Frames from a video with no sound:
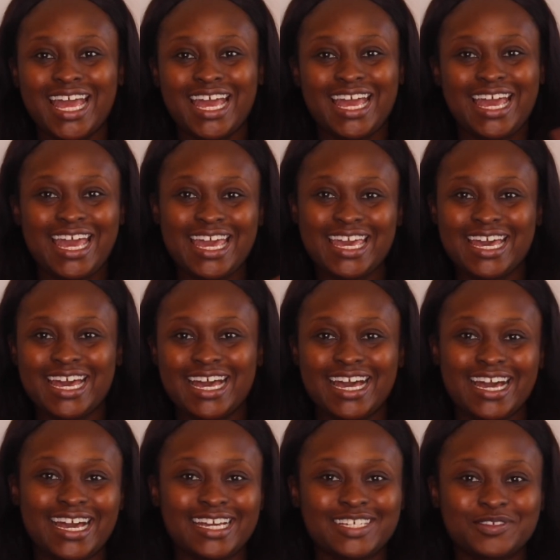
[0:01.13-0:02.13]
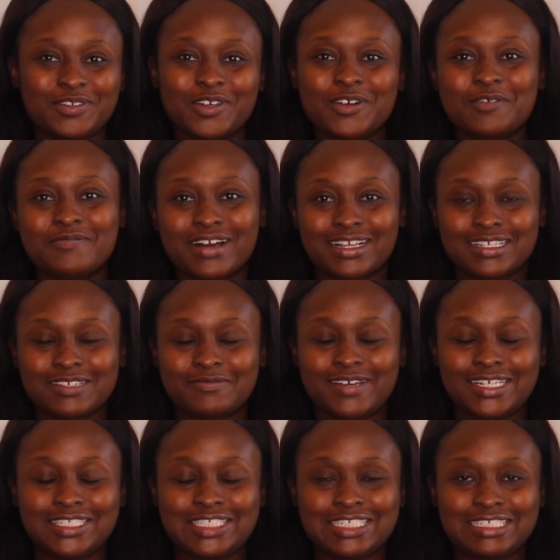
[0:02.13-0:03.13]
Hey guys, welcome back to my
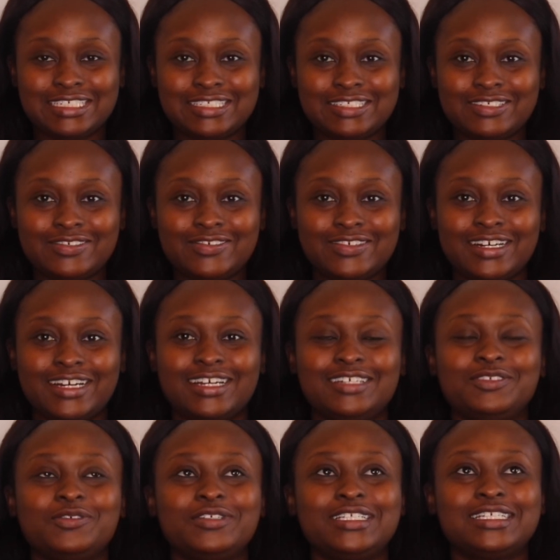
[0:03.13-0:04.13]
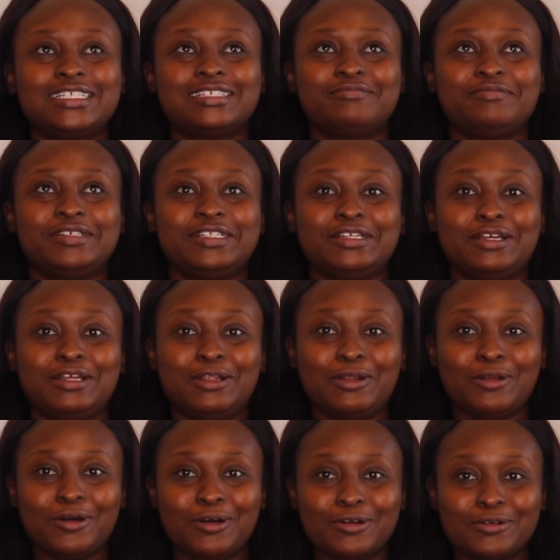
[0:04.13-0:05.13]
channel. I know it's been a
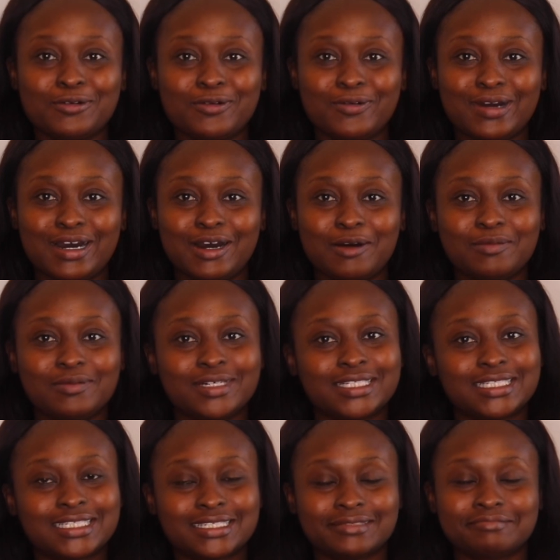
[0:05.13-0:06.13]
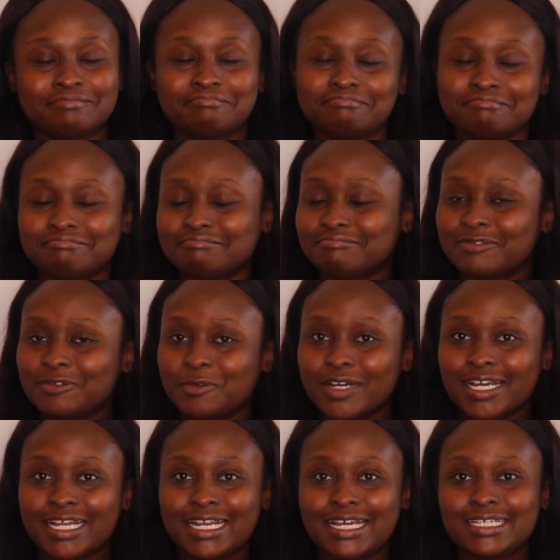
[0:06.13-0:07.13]
long while, but what
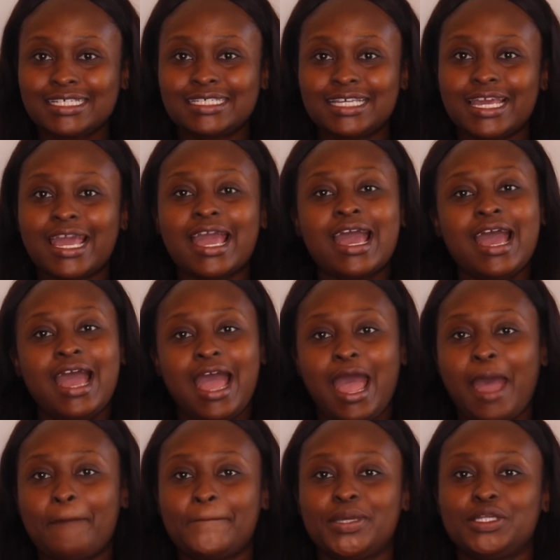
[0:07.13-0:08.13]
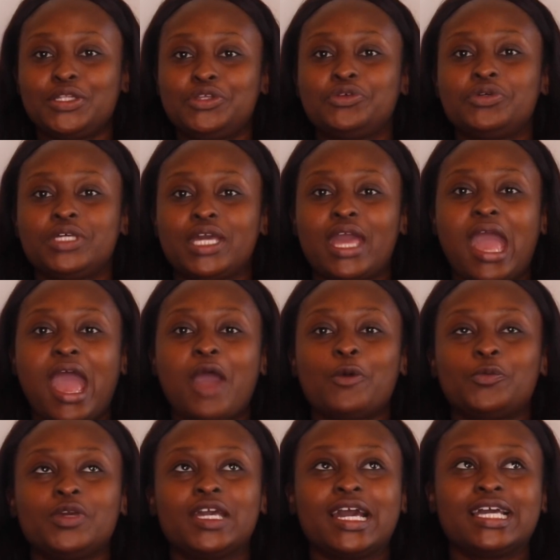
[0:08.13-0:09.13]
can I say? Happy New Year. I hope
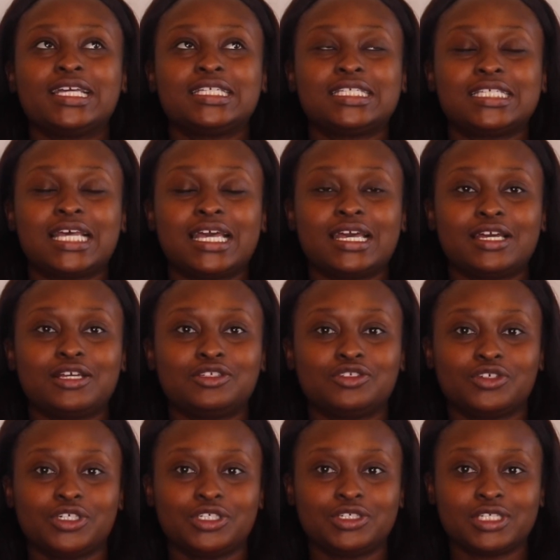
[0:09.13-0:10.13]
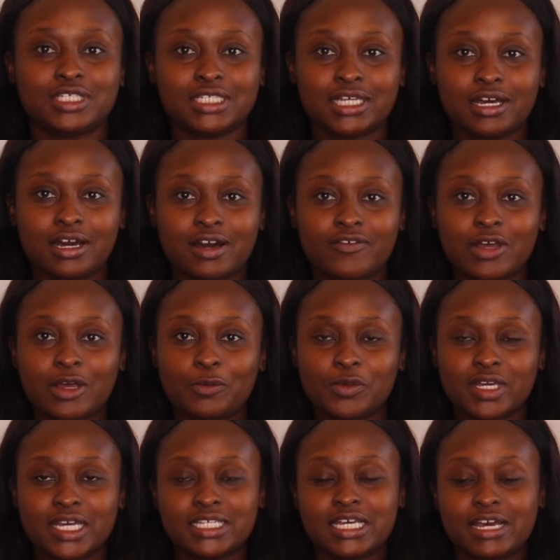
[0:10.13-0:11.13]
you guys enjoyed yourself. I hope you
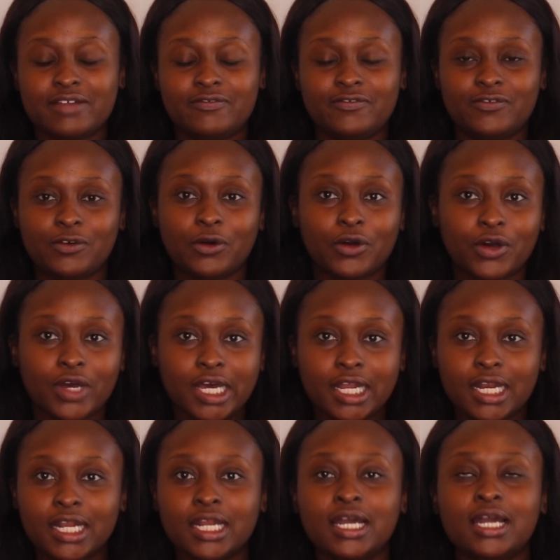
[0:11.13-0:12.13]
guys had fun.